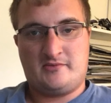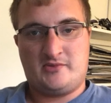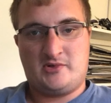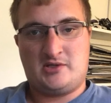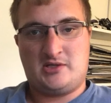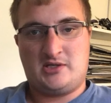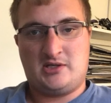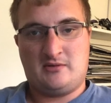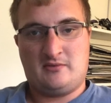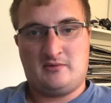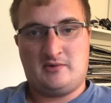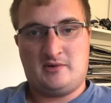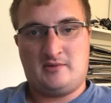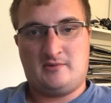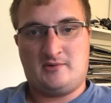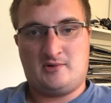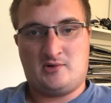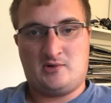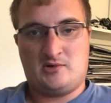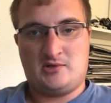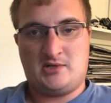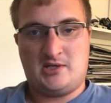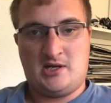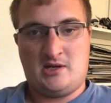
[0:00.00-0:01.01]
We did really
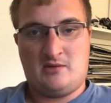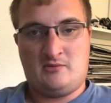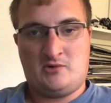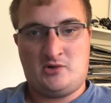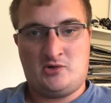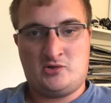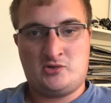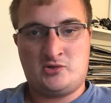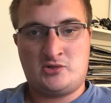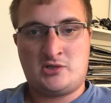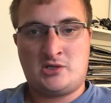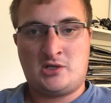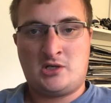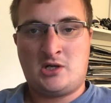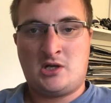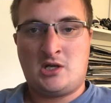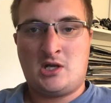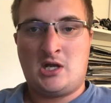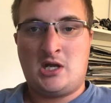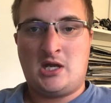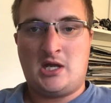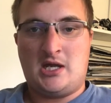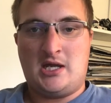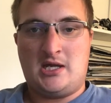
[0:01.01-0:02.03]
good demos,
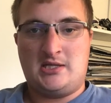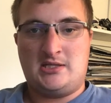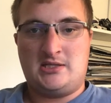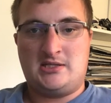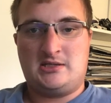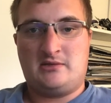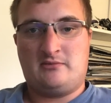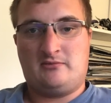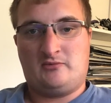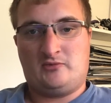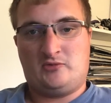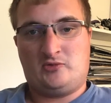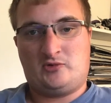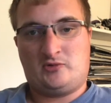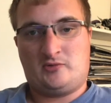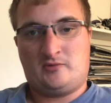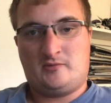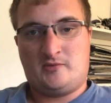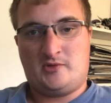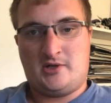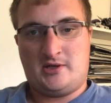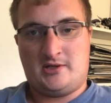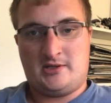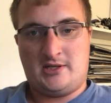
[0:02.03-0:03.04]
and similar.
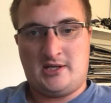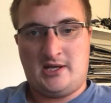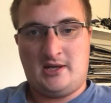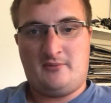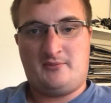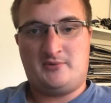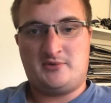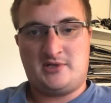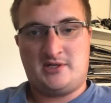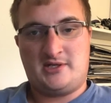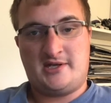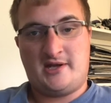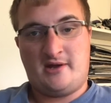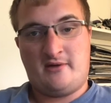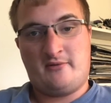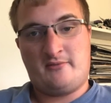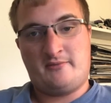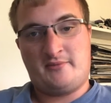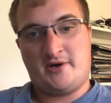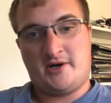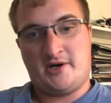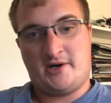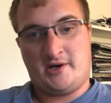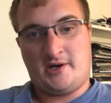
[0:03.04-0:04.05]
Now for the demo
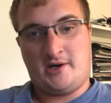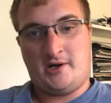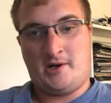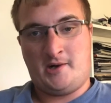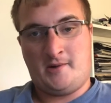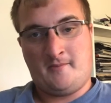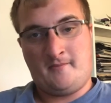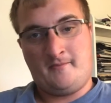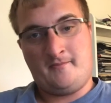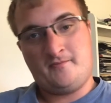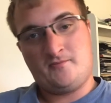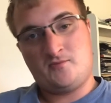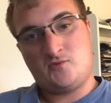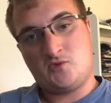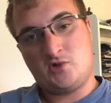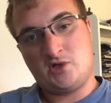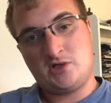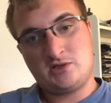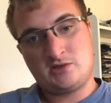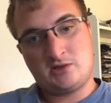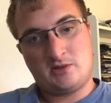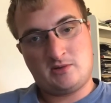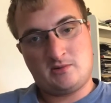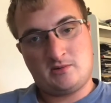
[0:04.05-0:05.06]
part,
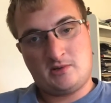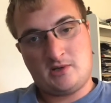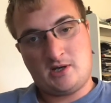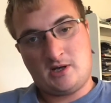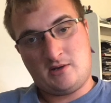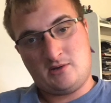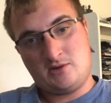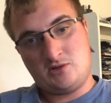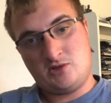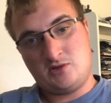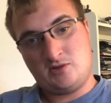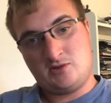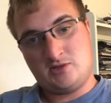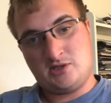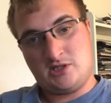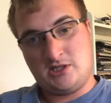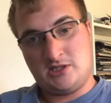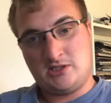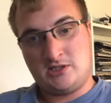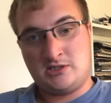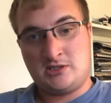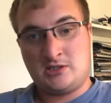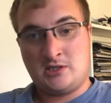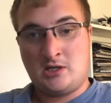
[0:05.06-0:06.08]
this has two
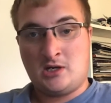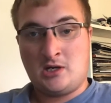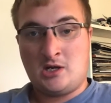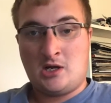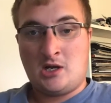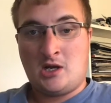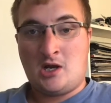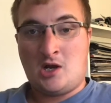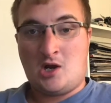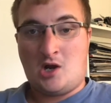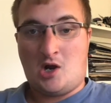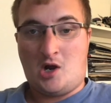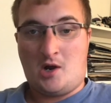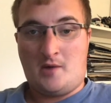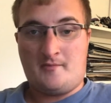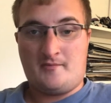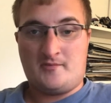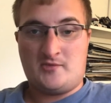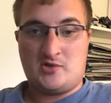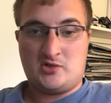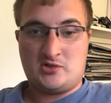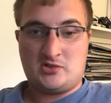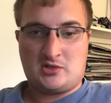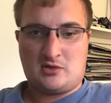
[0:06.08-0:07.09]
changes.
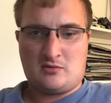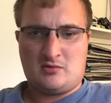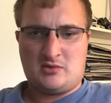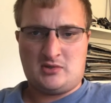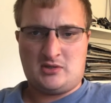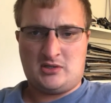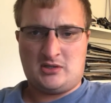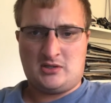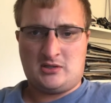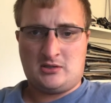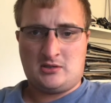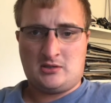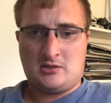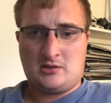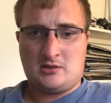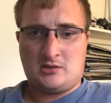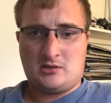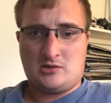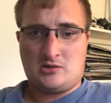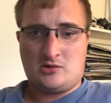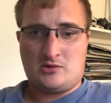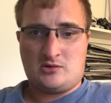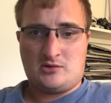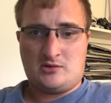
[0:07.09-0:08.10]
There's gonna be
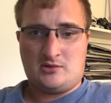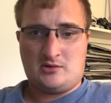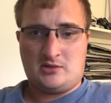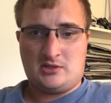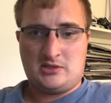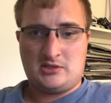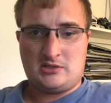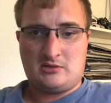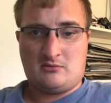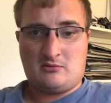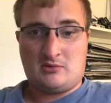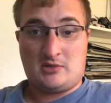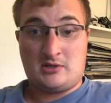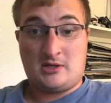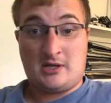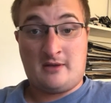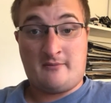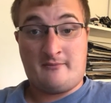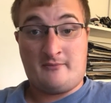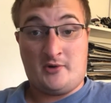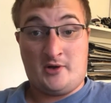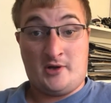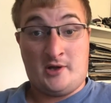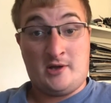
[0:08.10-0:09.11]
three something like
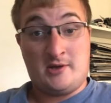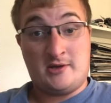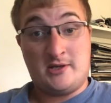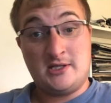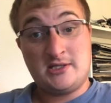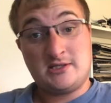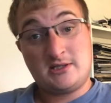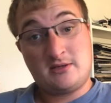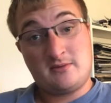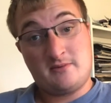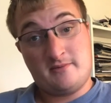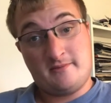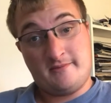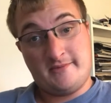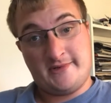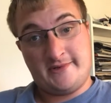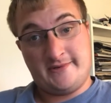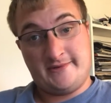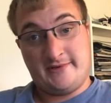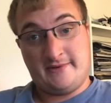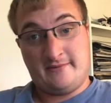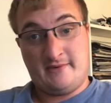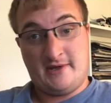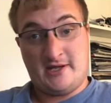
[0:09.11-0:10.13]
that, but this is gonna
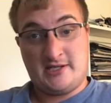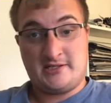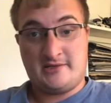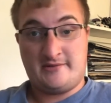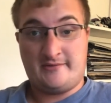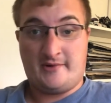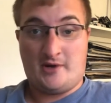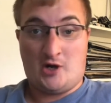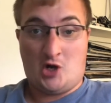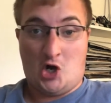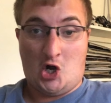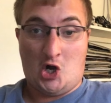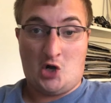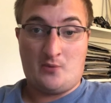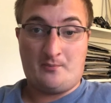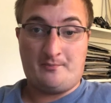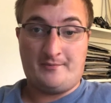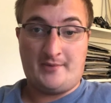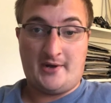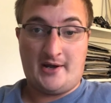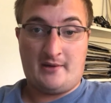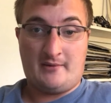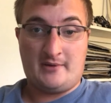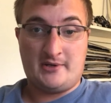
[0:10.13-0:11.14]
be a massive haul,
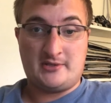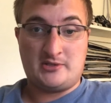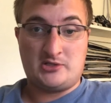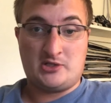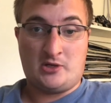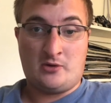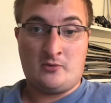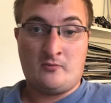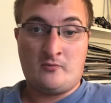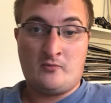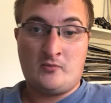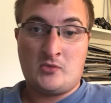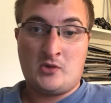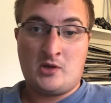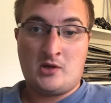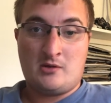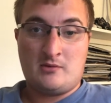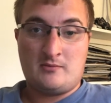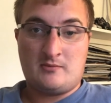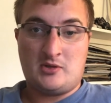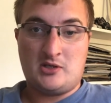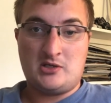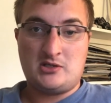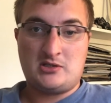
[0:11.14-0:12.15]
by the way. So
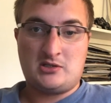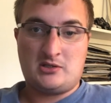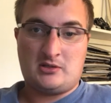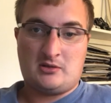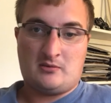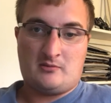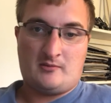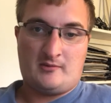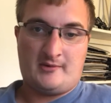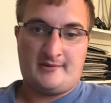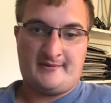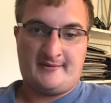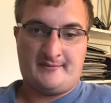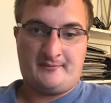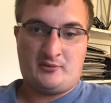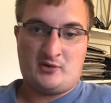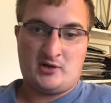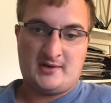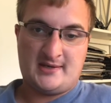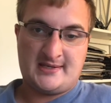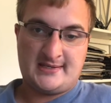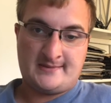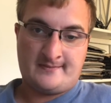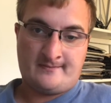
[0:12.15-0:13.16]
basically, my
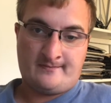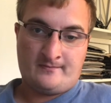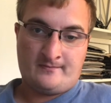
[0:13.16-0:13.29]
reprise